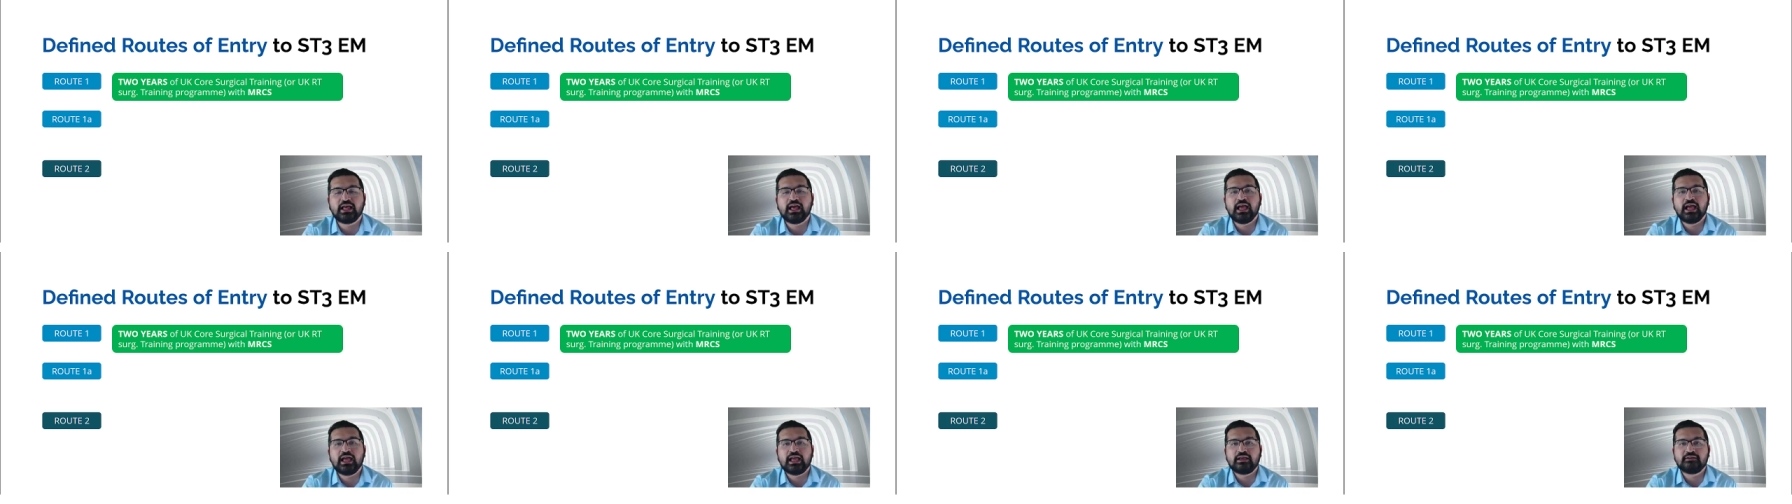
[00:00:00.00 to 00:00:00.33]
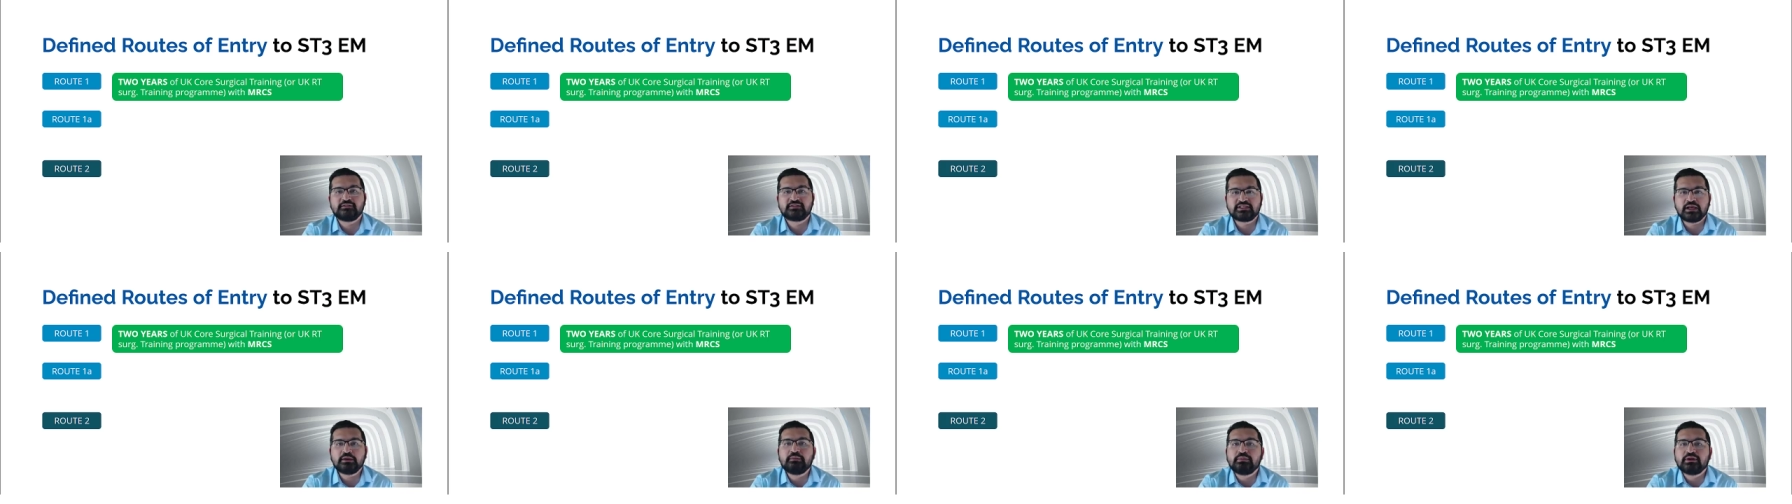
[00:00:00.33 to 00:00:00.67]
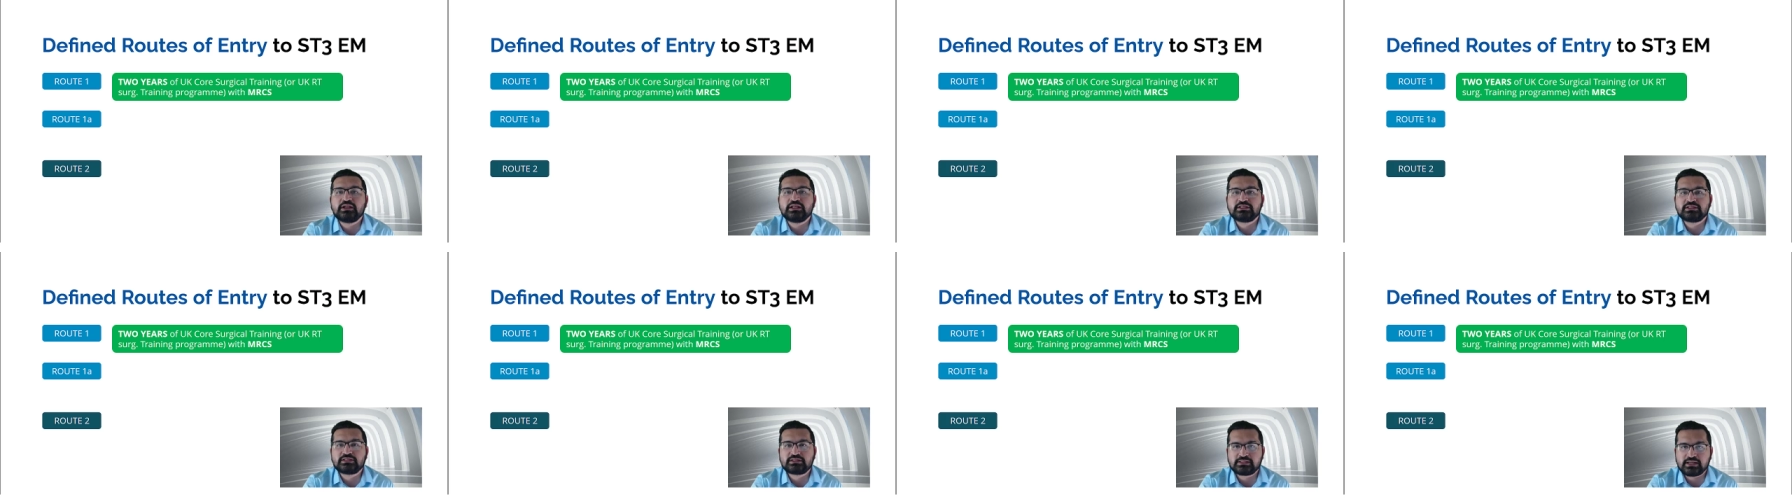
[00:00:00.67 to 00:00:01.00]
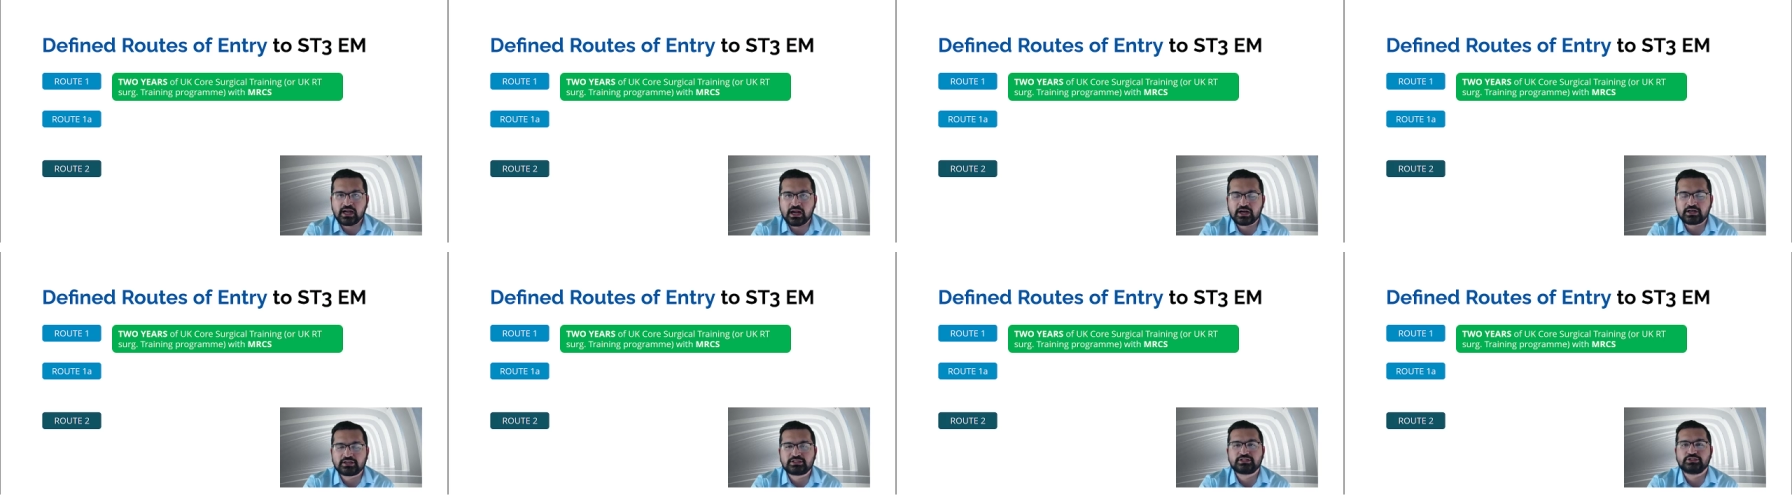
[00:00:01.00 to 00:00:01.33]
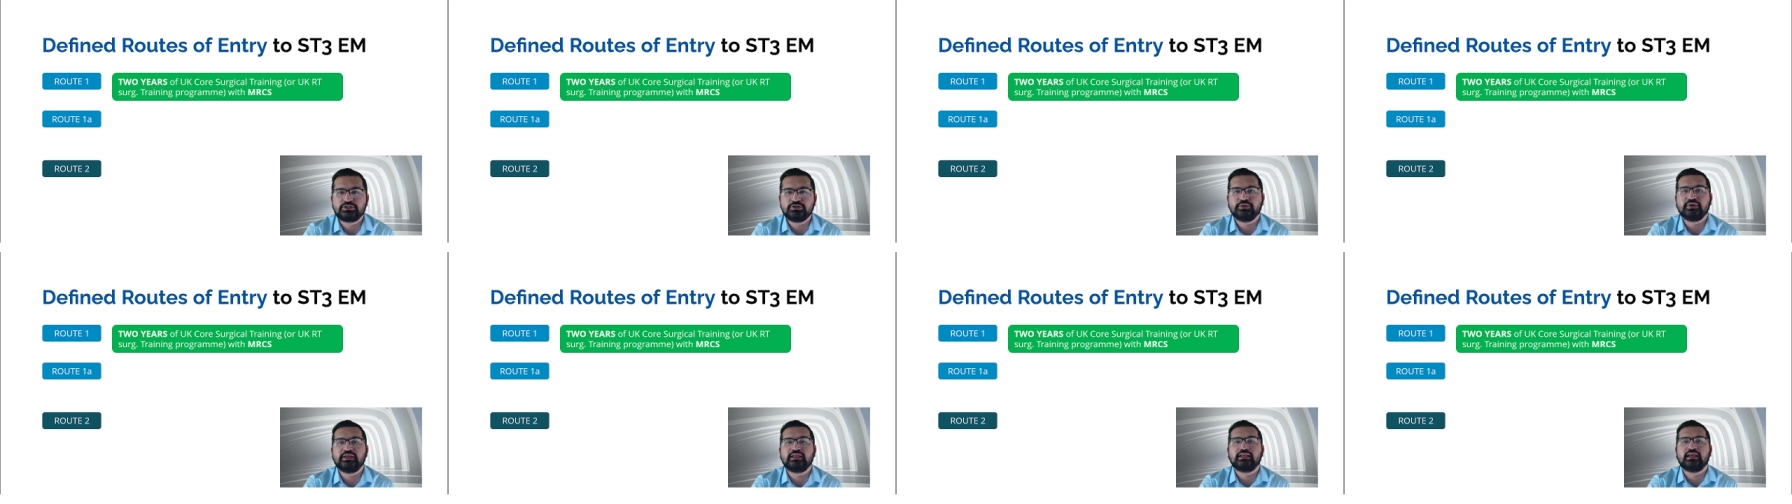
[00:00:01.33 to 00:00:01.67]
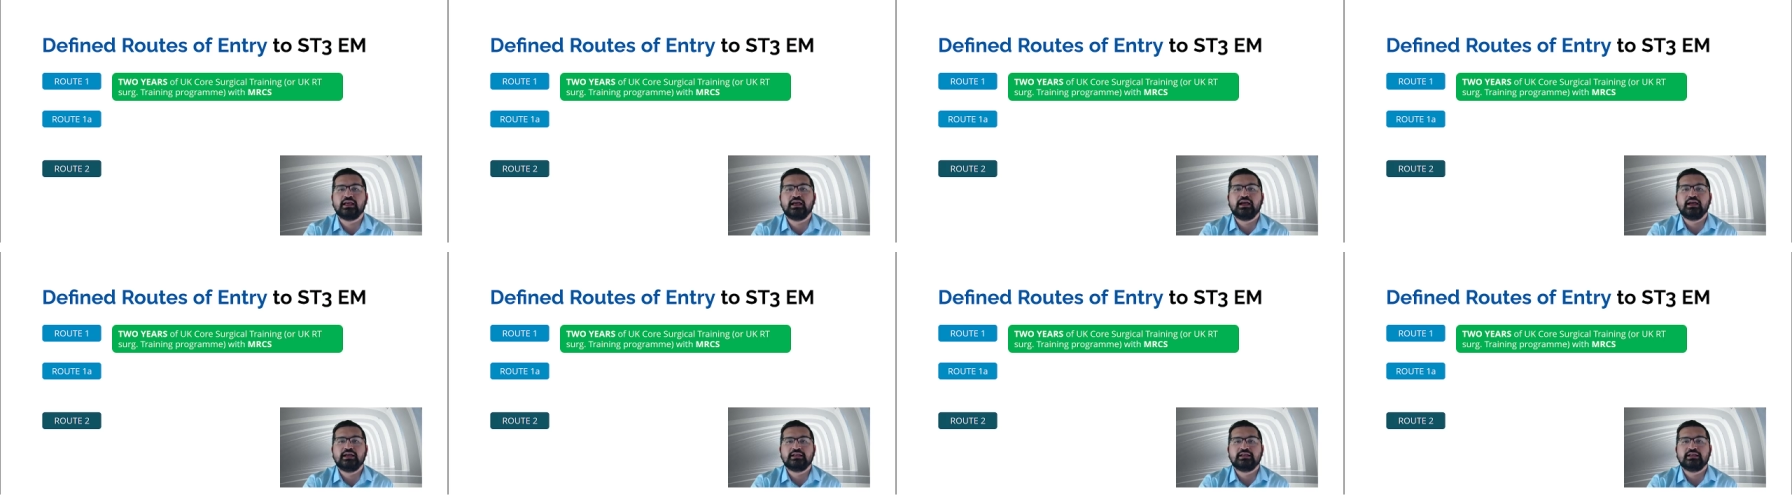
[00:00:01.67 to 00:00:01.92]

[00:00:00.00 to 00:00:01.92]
if somebody starts doing